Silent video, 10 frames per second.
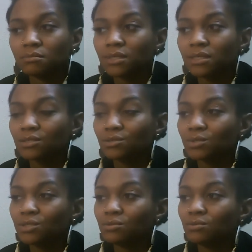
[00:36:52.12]
because
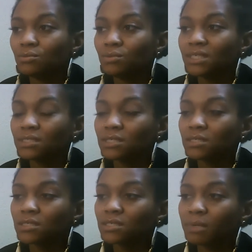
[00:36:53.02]
when you get to
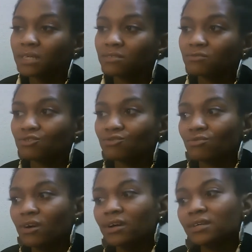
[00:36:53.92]
this space of
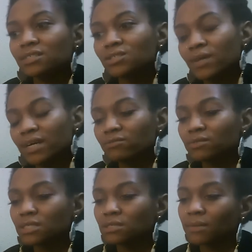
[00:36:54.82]
trying to have
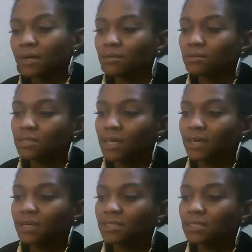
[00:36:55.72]
what somebody else
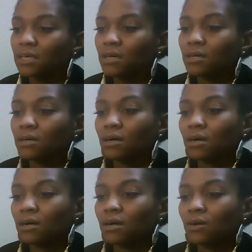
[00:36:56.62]
has
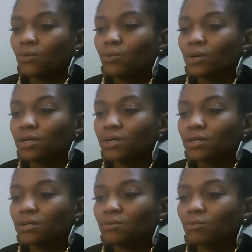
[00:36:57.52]

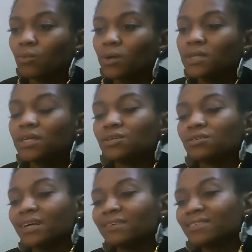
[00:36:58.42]
or wanting
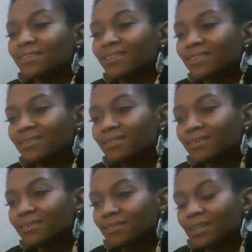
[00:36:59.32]
your life to look
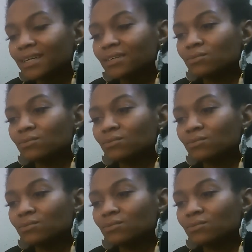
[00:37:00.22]
like